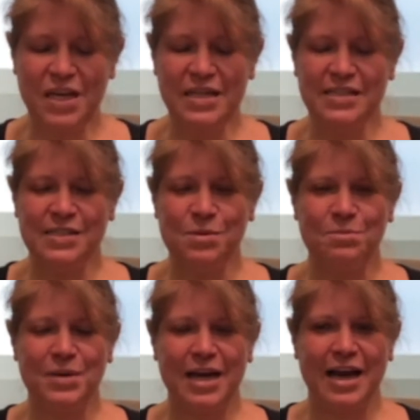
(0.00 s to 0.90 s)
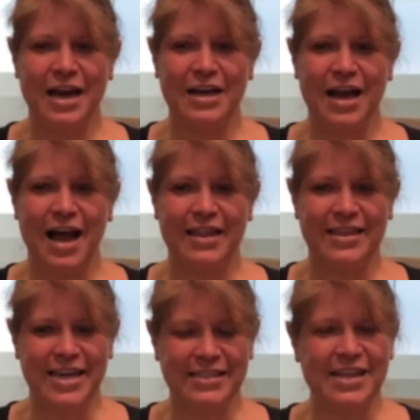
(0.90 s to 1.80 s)
some
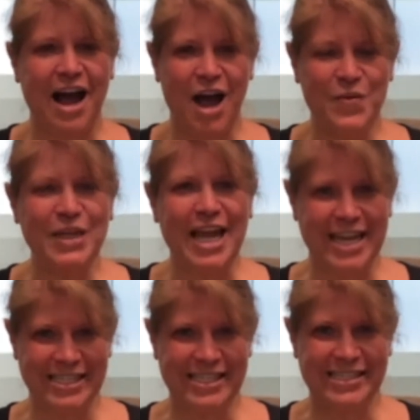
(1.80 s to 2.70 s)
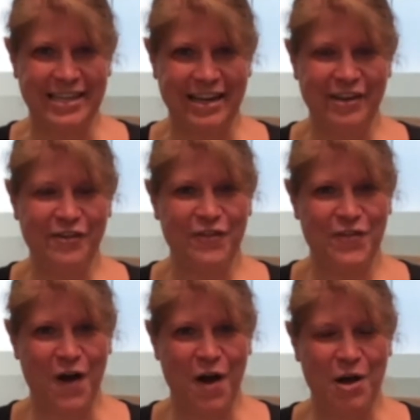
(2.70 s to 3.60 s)
things that I would like to see
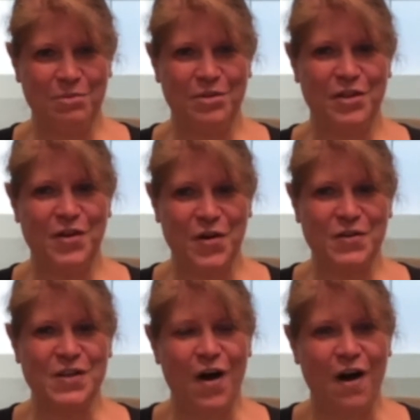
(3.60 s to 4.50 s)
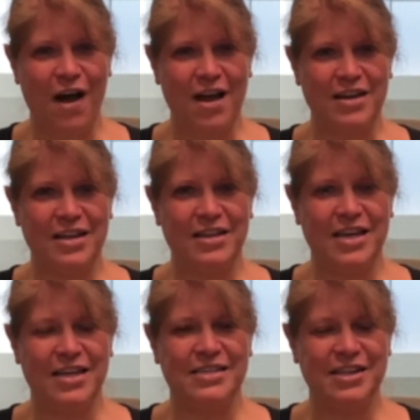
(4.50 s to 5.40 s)
from those on
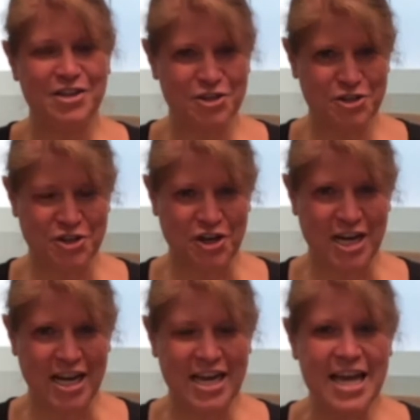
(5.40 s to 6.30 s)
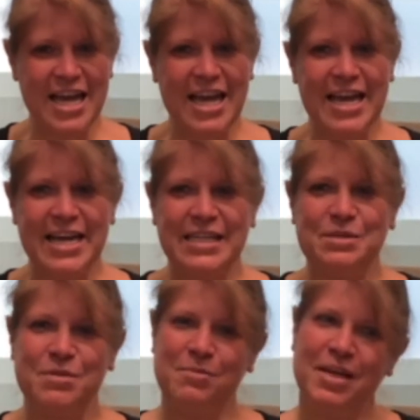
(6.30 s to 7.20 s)
the signature journey is
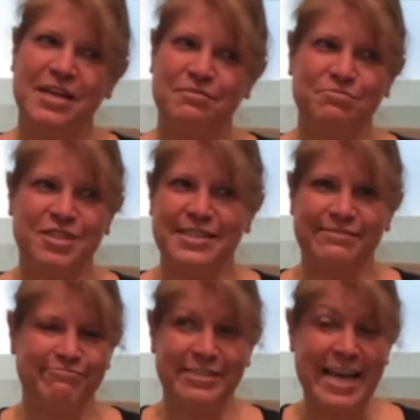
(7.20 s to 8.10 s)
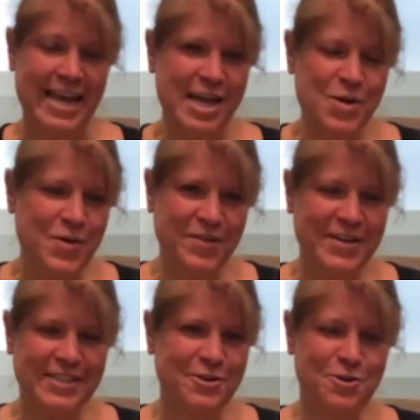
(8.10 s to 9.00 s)
maybe just taking one of
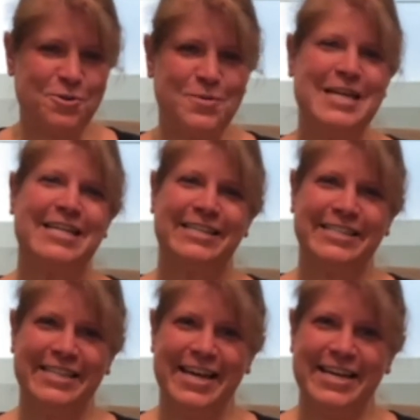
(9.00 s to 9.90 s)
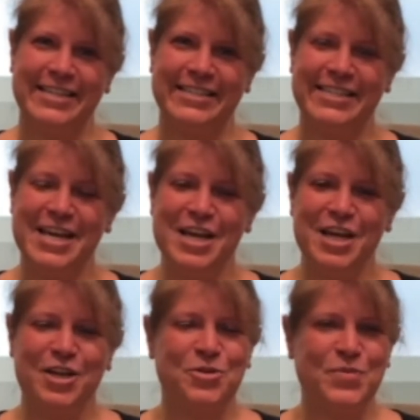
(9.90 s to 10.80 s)
us under your wings and
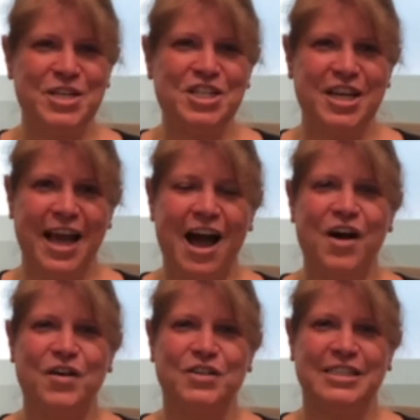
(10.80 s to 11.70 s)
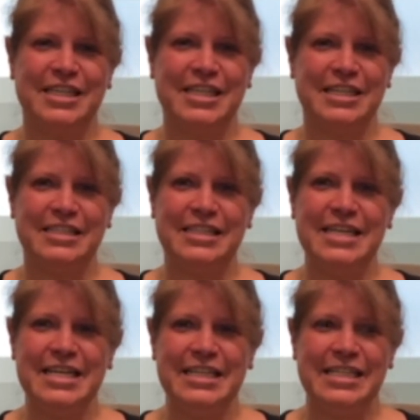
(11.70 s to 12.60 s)
you know reaching out and
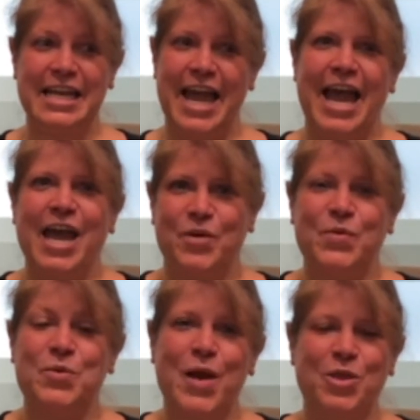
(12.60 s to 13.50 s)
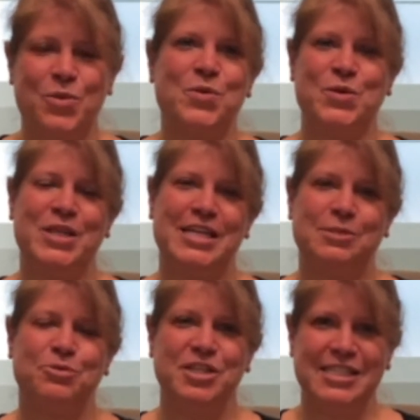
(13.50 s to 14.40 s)
saying hey we went through this
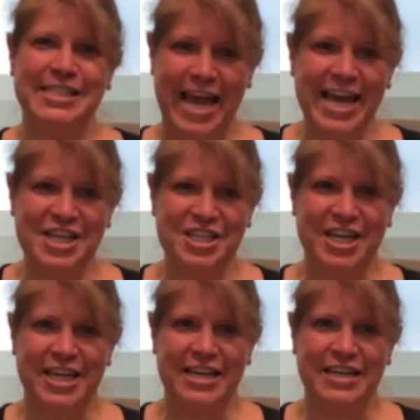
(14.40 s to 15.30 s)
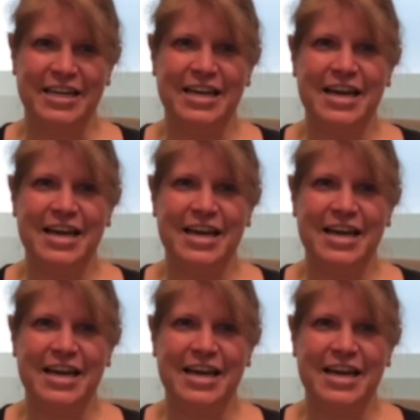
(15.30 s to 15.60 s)
presentation